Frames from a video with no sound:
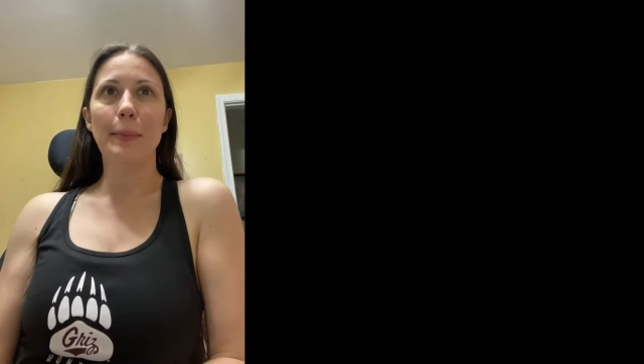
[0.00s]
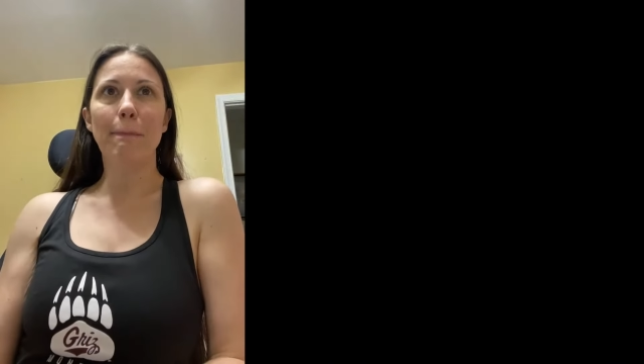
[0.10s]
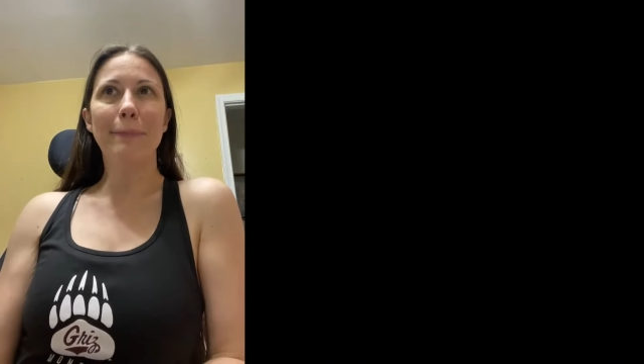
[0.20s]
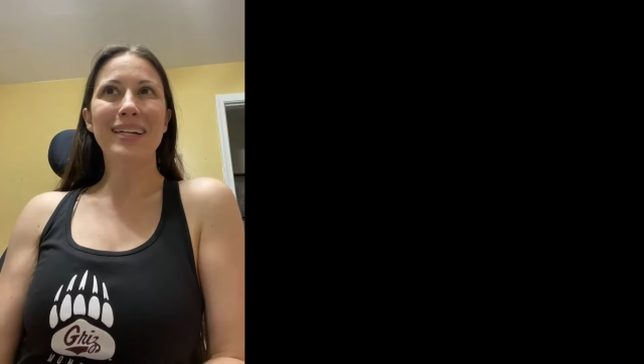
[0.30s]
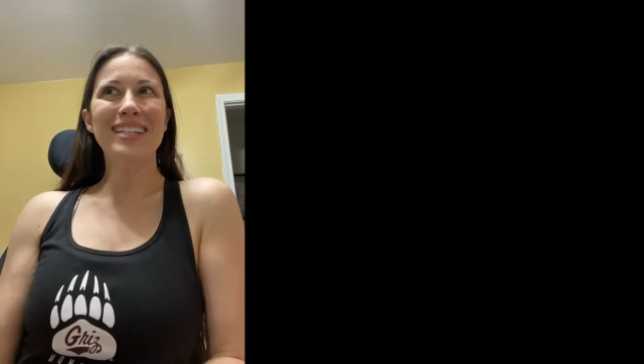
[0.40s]

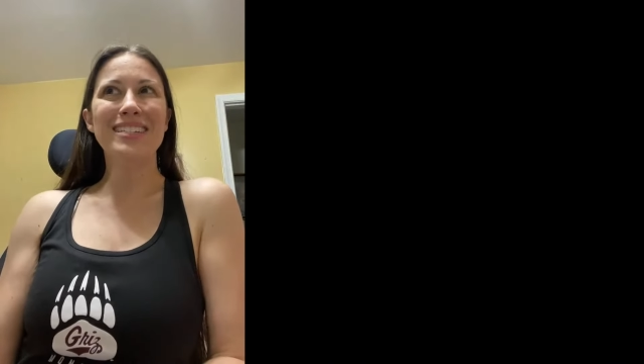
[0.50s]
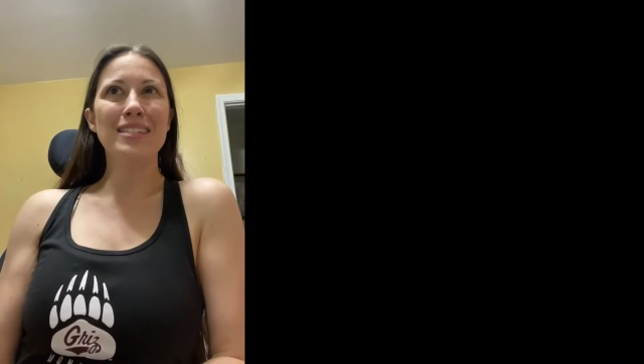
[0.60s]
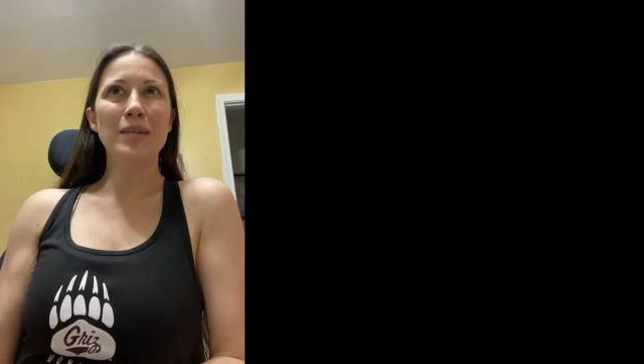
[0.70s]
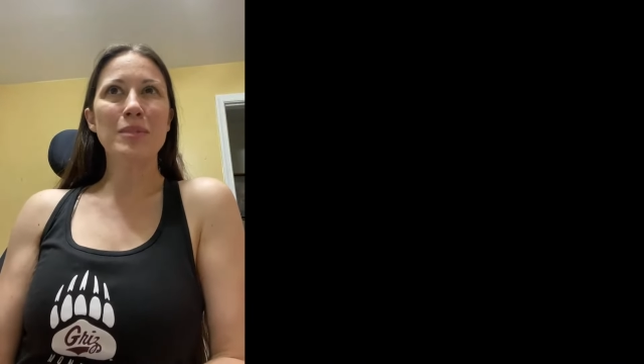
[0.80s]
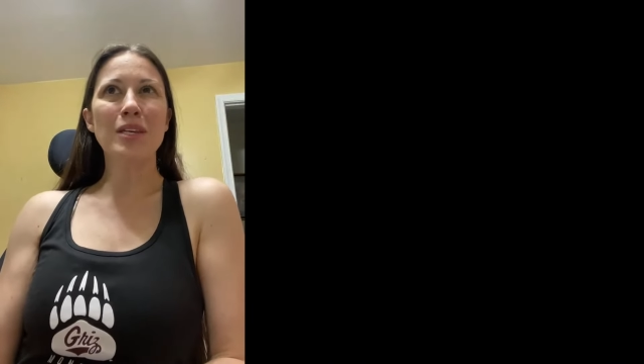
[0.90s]
But it
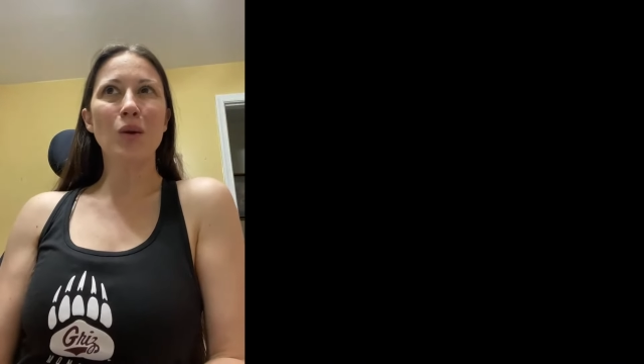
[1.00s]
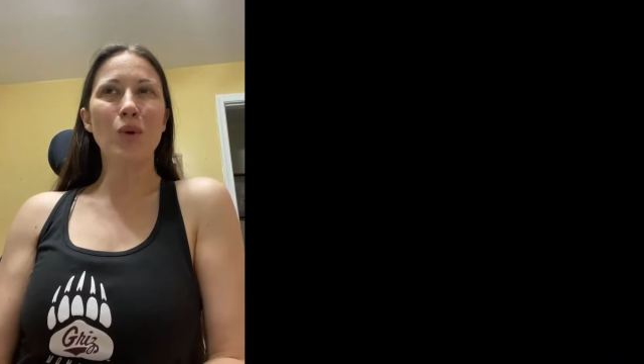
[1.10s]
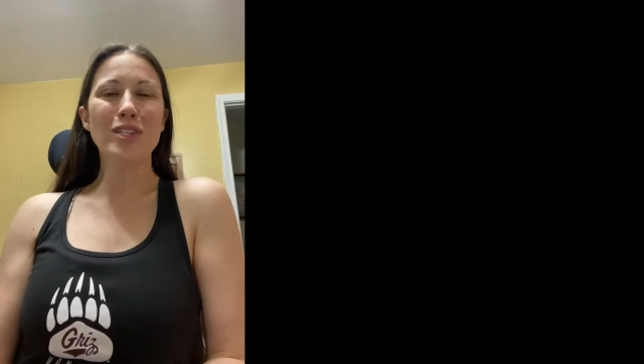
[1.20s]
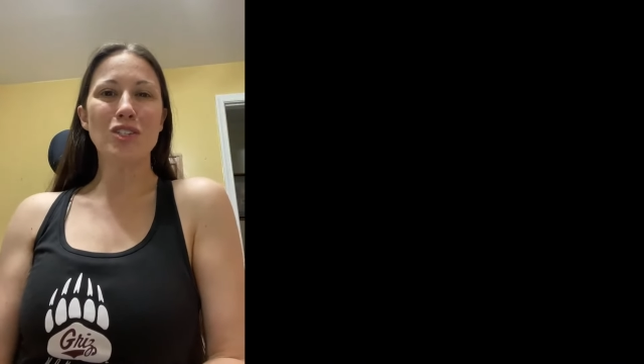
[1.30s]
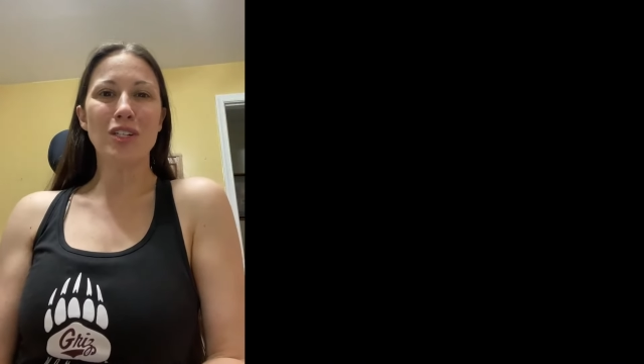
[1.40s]
seems like
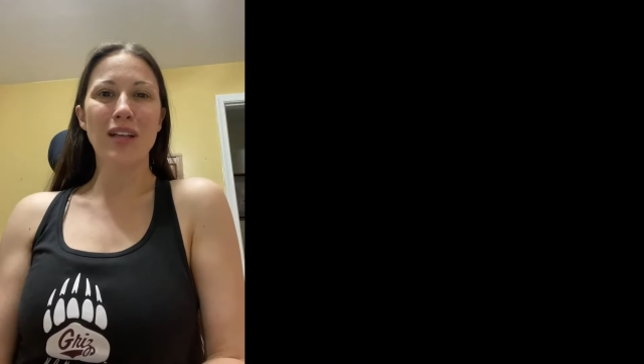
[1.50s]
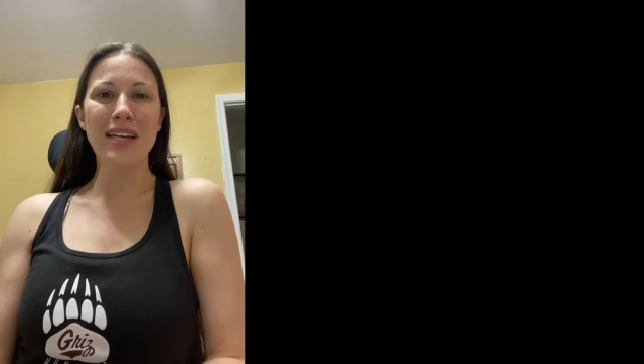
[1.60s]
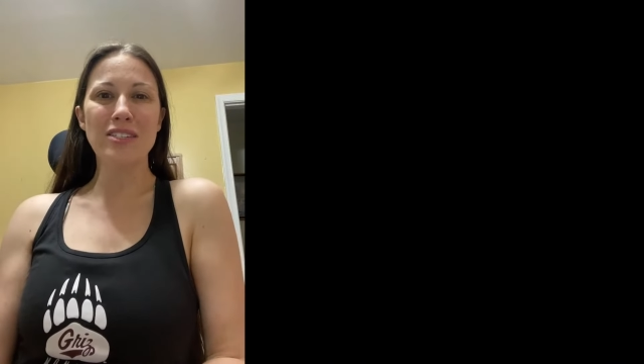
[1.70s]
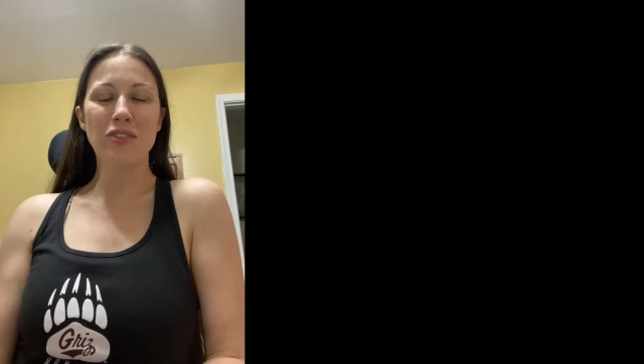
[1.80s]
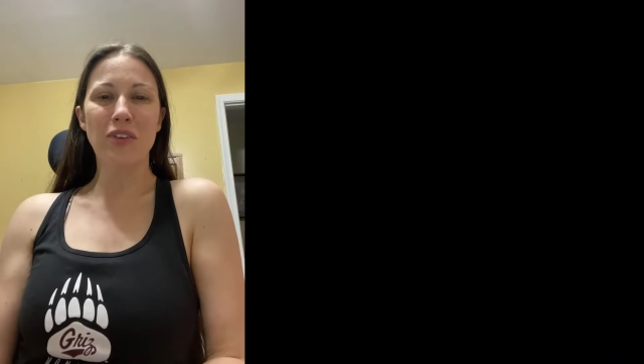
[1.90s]
once you're
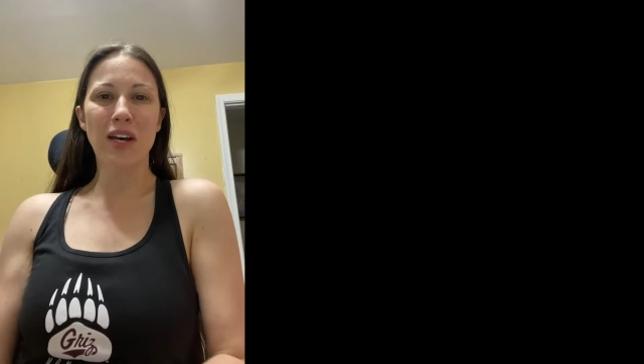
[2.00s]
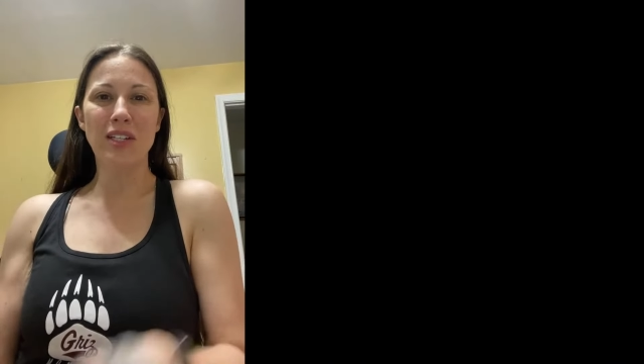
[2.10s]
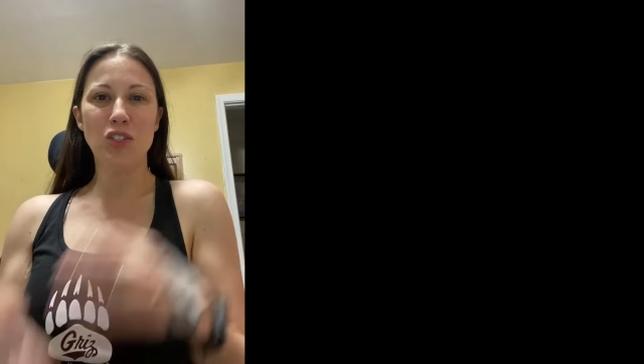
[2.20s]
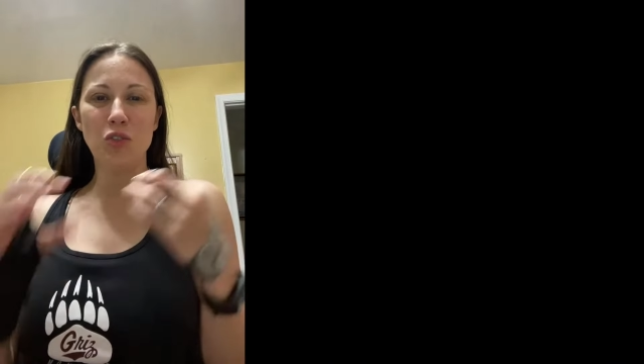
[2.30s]
classified,